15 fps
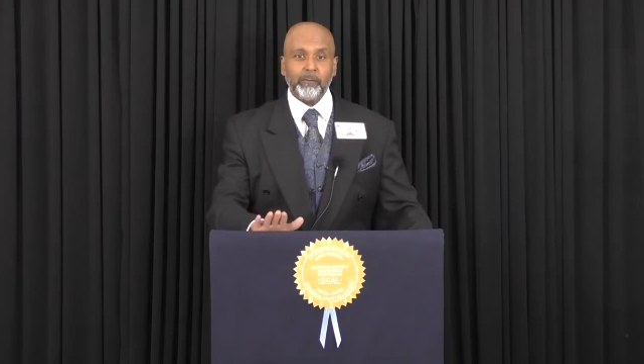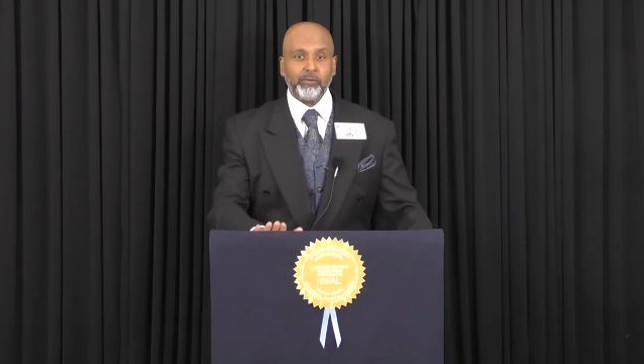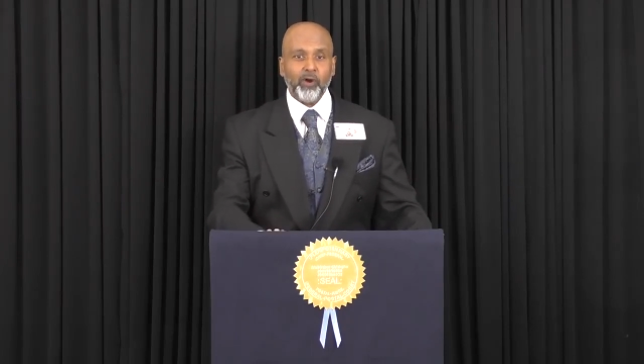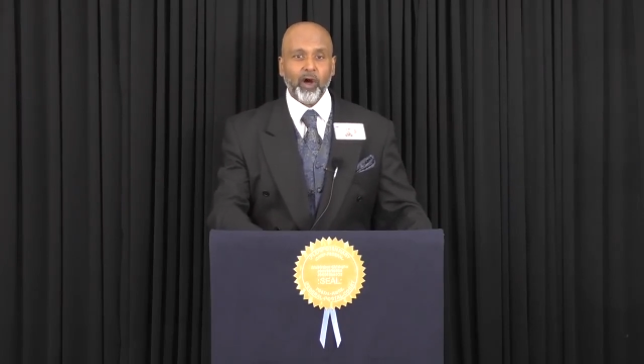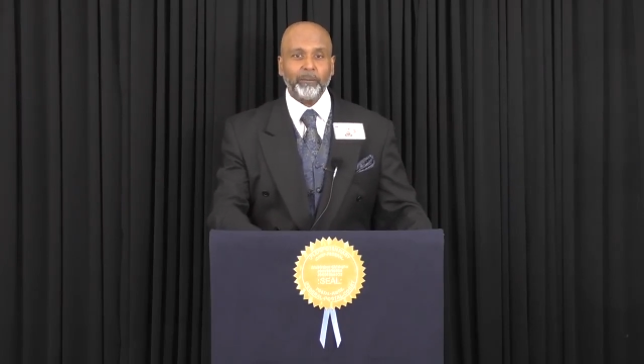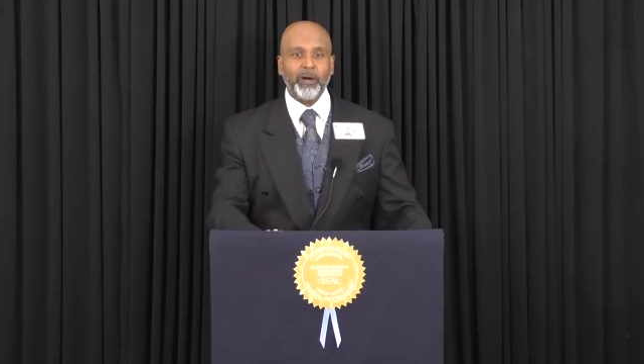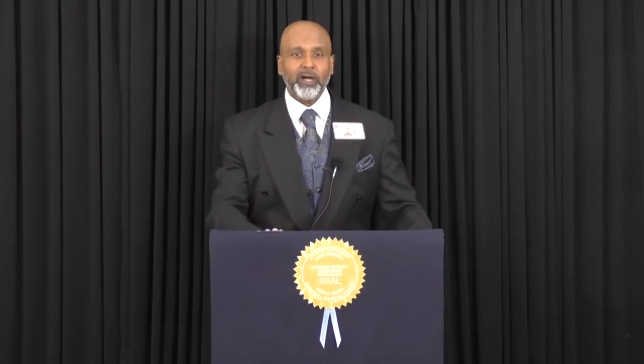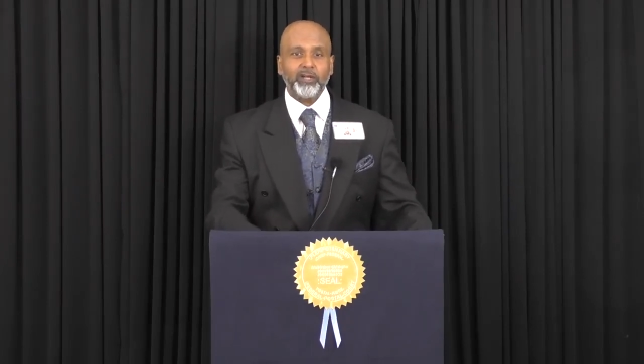
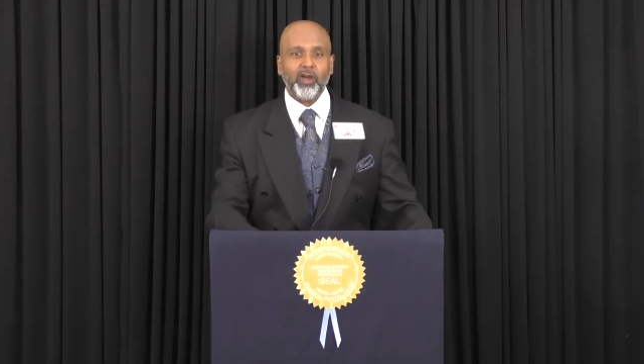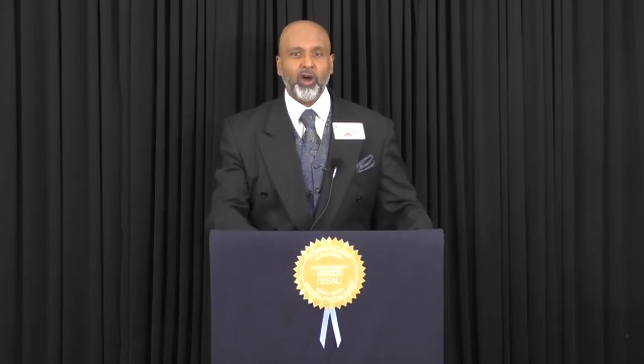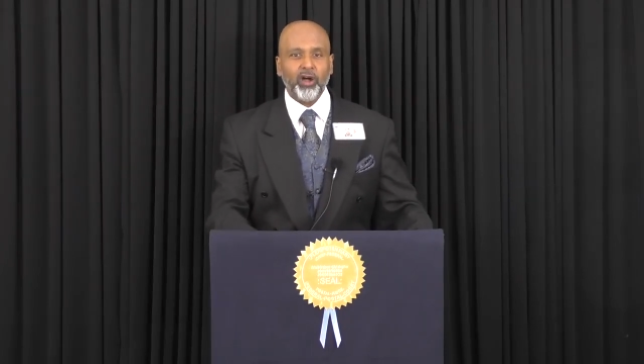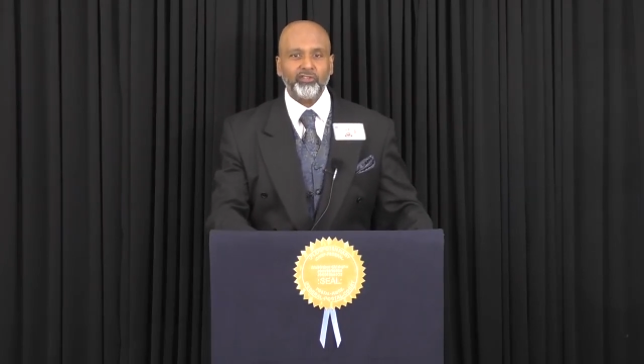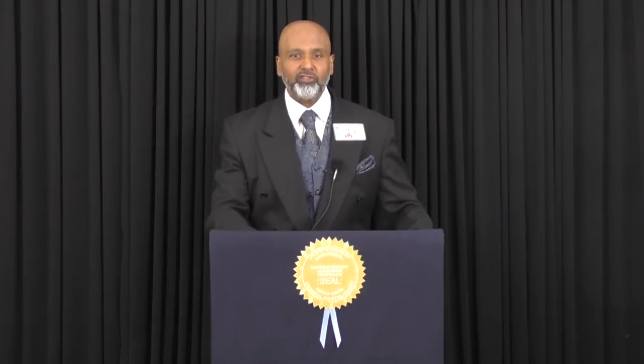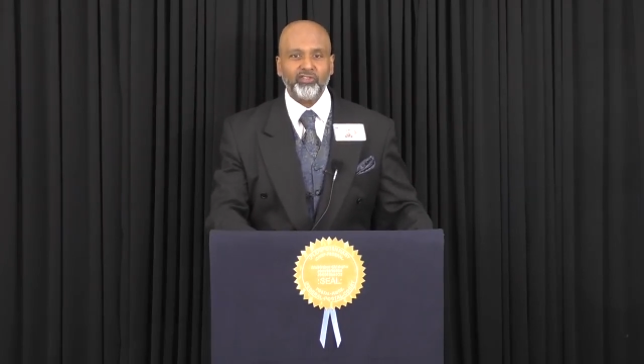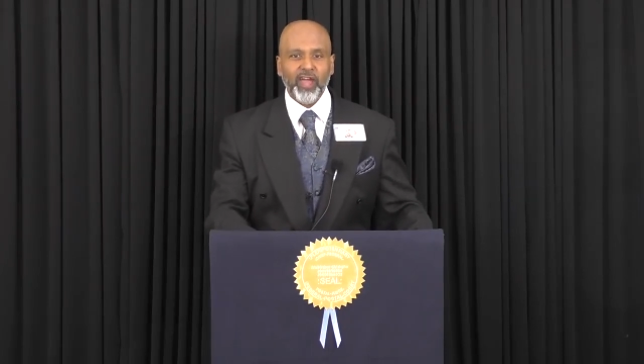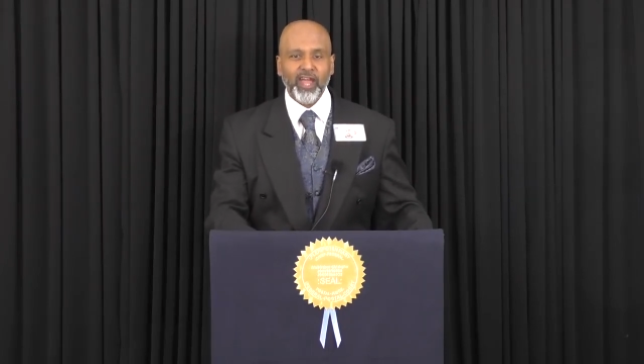proper
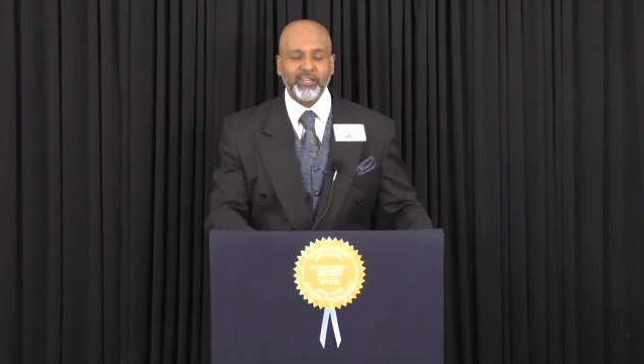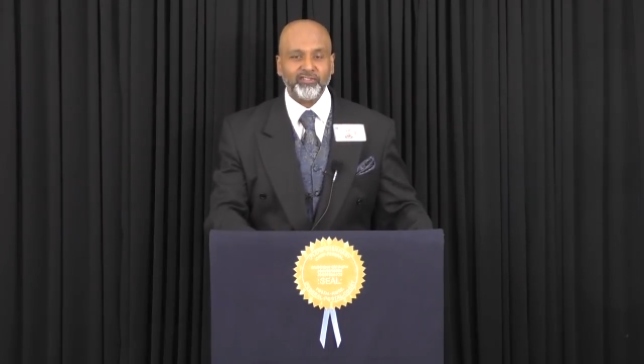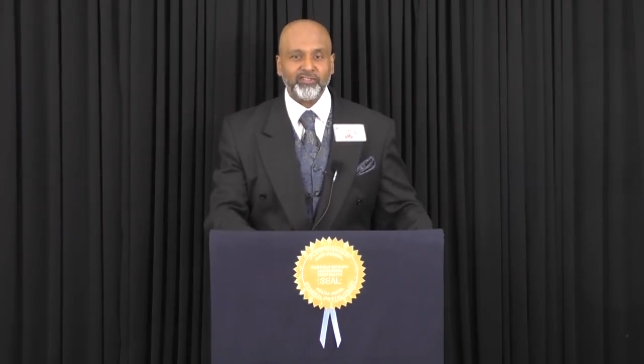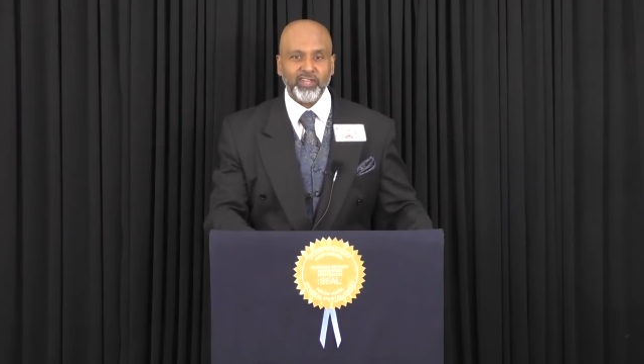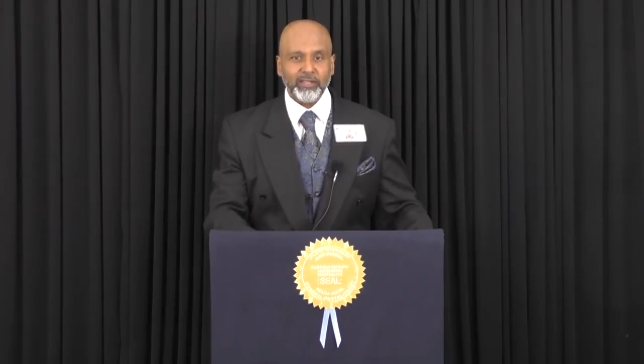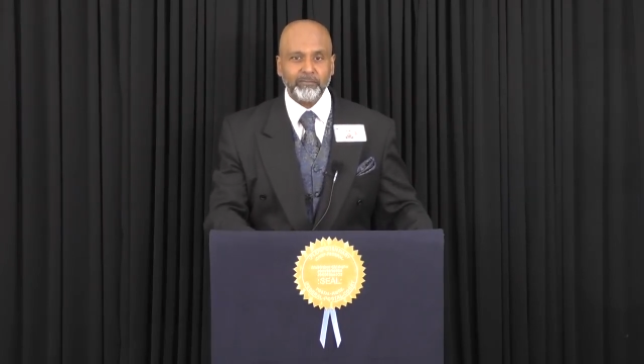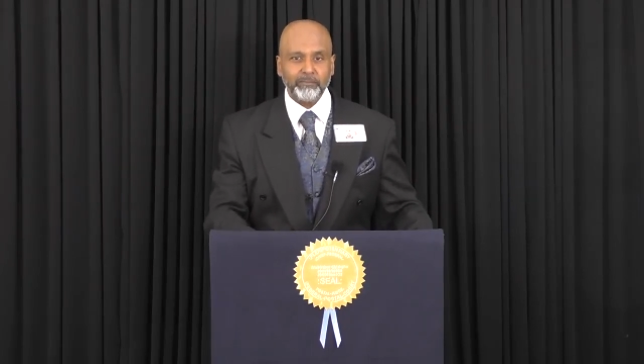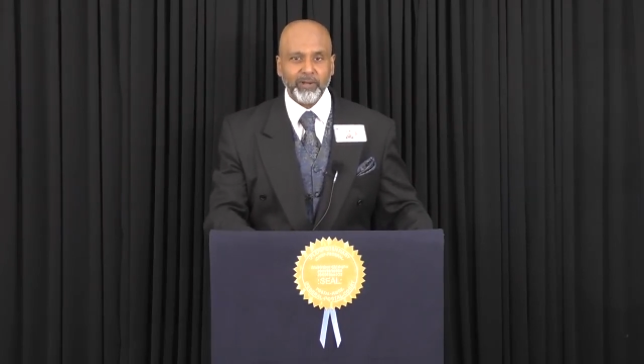
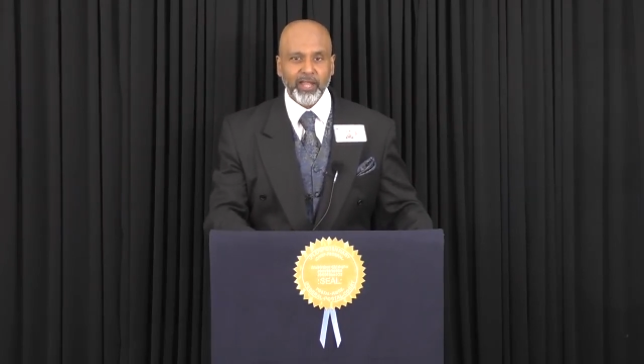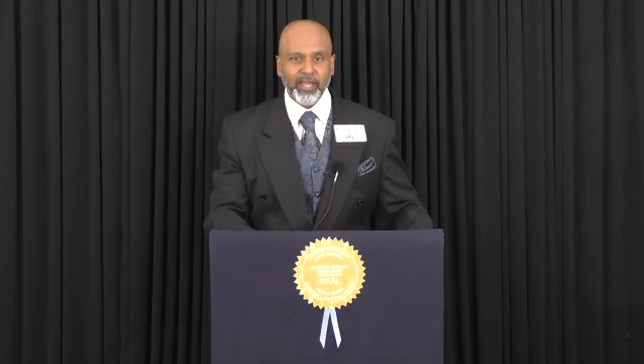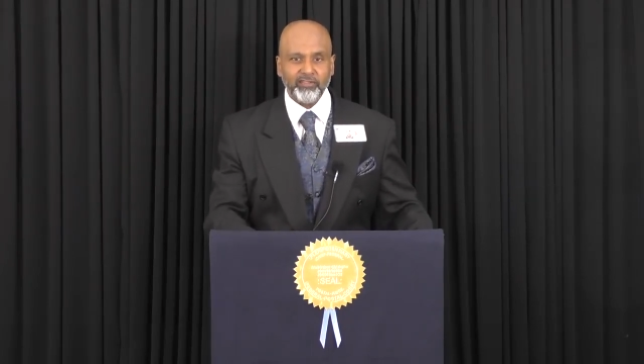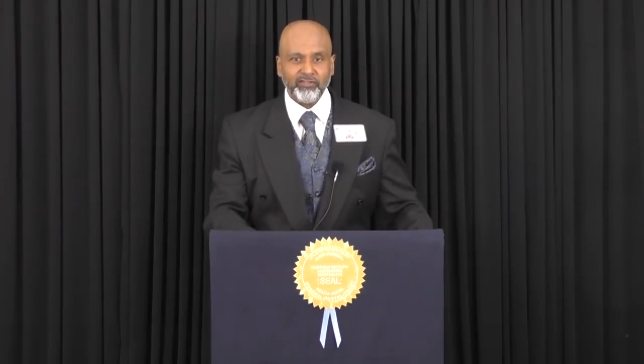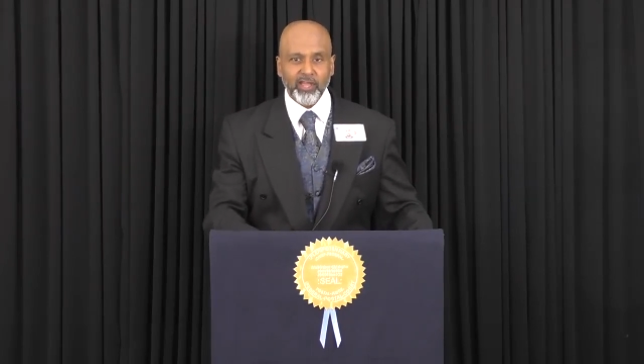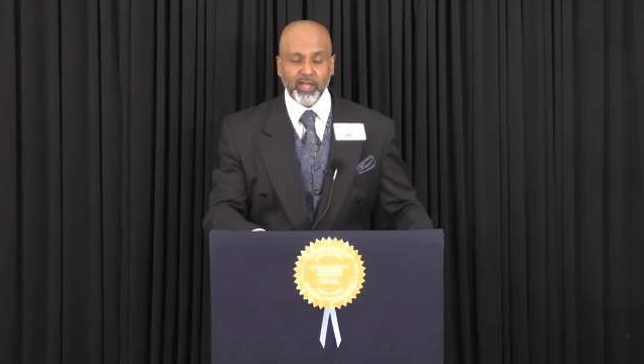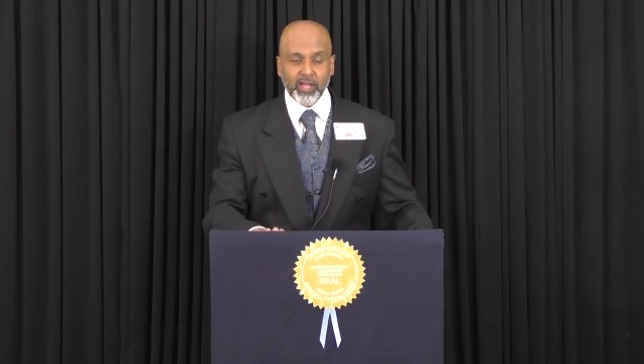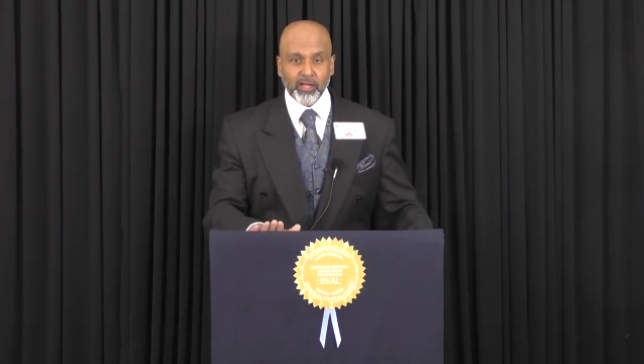contracts in
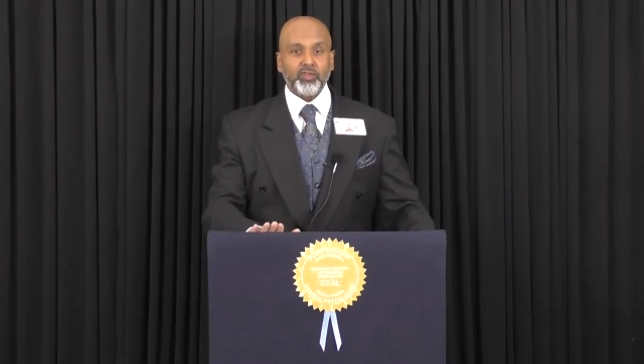place.